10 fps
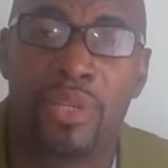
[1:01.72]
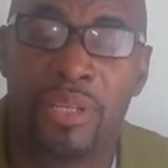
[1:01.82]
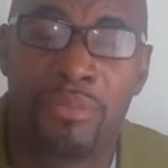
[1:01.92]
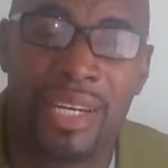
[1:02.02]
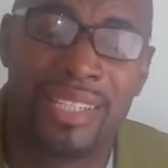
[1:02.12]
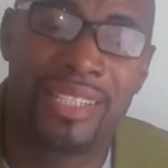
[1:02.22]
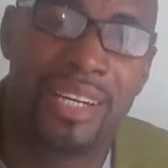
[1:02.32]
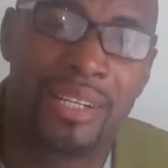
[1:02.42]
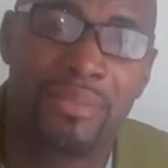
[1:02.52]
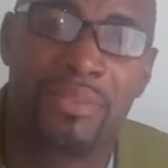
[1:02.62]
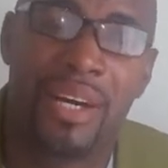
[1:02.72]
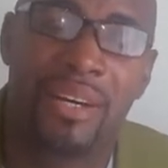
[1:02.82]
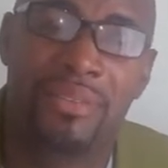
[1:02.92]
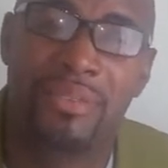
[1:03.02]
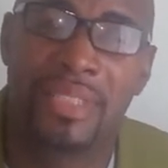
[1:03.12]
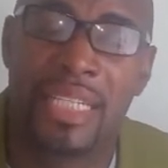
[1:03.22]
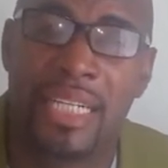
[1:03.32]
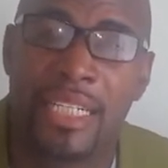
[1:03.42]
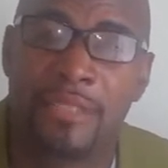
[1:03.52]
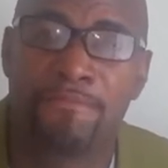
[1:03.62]
within myself, I've,
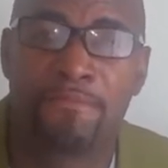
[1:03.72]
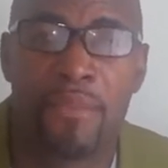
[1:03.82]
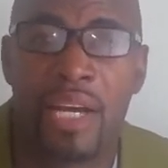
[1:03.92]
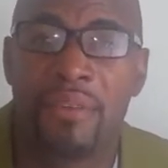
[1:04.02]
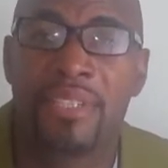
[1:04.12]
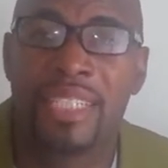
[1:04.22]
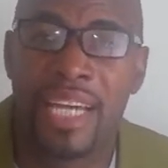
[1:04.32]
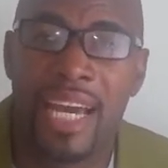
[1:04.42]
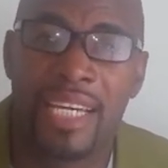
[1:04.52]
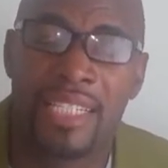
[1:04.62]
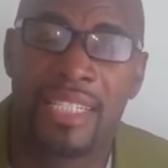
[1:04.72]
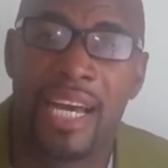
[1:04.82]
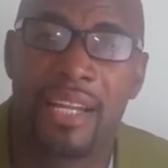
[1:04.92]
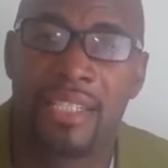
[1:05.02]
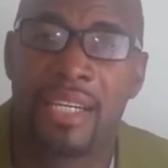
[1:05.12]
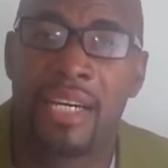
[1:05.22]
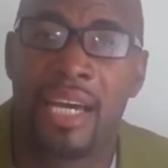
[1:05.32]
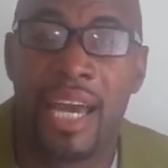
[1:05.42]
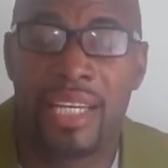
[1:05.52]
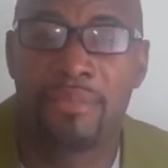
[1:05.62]
um, I've changed that
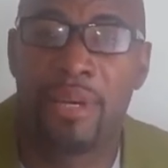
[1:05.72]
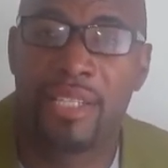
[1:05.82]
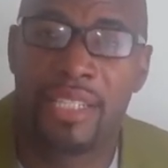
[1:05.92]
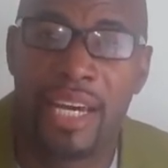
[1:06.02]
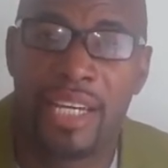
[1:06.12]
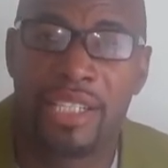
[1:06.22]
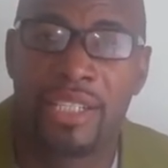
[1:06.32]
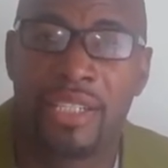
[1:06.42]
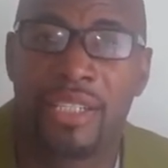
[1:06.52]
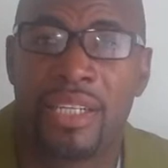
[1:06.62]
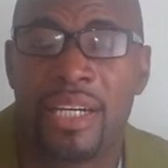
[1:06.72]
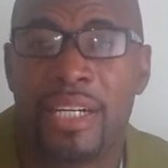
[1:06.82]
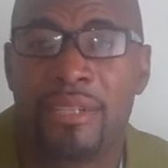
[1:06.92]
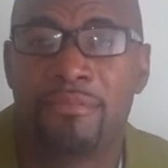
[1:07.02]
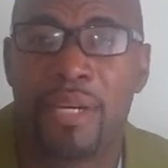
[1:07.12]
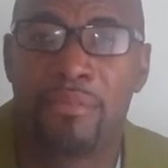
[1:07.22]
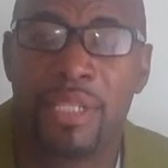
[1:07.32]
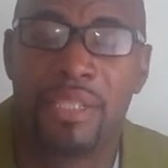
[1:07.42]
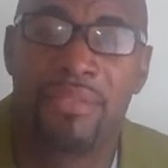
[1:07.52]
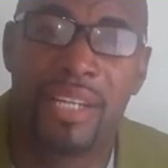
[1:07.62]
expectation. Um, I
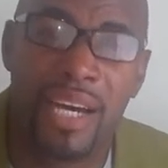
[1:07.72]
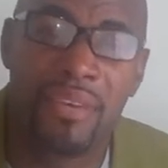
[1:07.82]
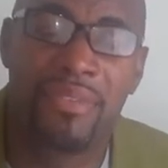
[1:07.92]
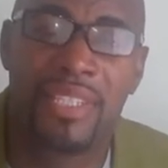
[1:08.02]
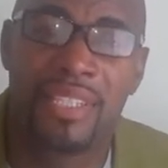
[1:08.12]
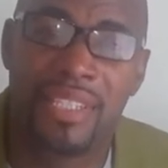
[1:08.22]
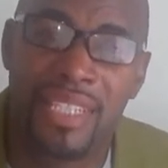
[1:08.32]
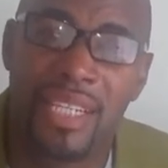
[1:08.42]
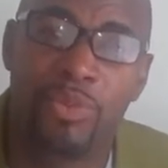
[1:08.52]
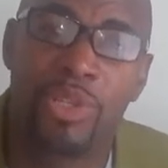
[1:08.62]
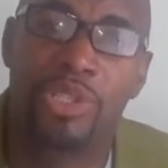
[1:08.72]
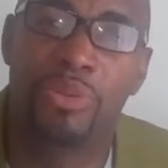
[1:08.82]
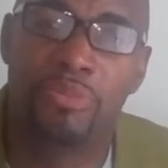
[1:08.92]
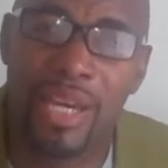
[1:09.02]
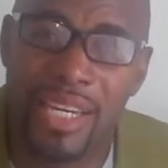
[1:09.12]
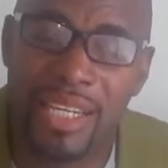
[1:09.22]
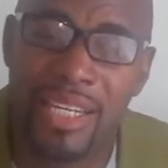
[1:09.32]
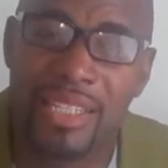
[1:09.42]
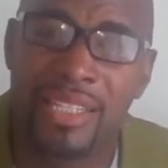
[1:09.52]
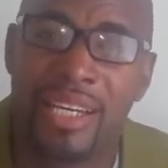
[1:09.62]
believe life is indeed what you make
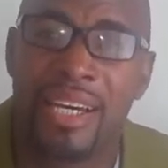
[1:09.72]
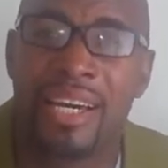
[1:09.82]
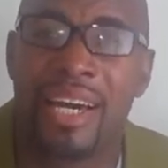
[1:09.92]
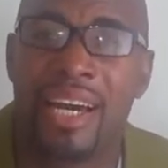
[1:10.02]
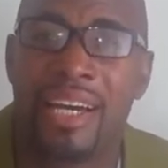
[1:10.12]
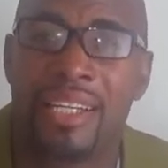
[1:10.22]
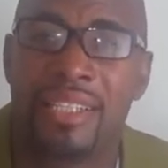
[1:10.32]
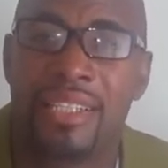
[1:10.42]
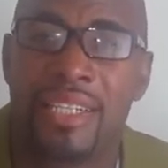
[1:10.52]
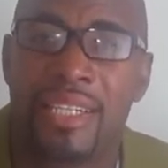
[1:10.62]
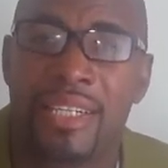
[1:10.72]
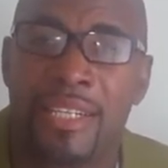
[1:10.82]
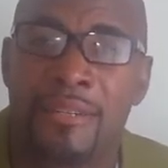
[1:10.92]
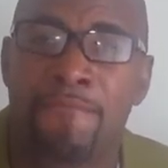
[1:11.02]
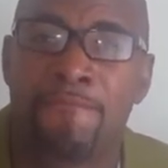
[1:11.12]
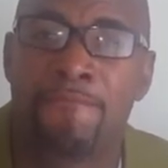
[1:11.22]
it. And uh,